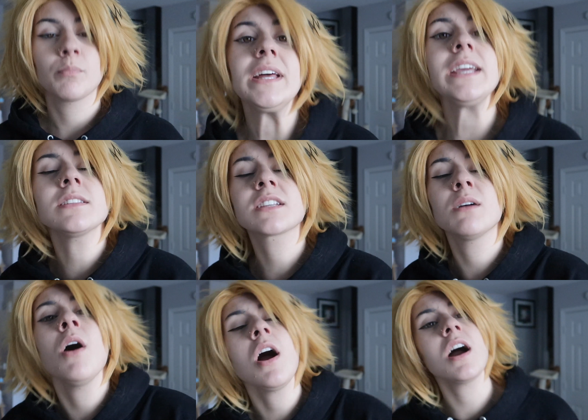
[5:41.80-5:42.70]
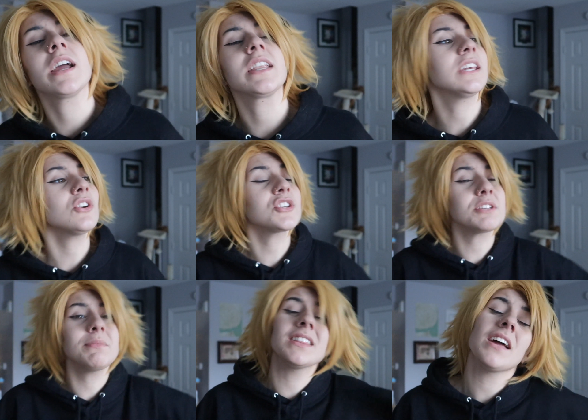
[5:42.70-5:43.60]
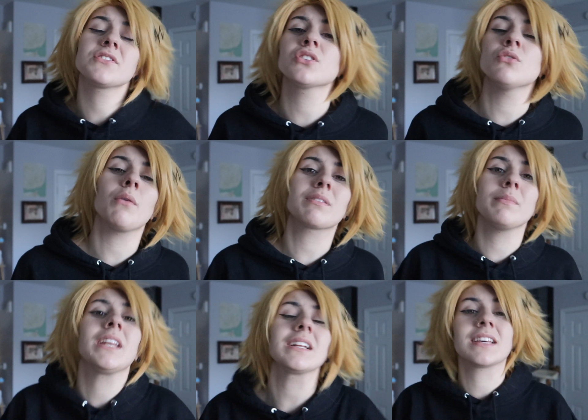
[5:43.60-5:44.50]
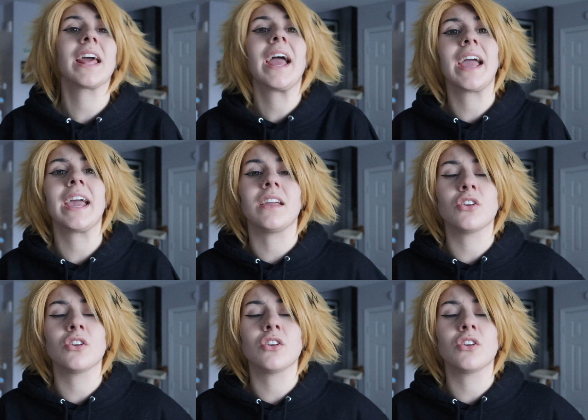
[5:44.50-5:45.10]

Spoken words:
Please, come on. Kirishima left to go out with Mina today.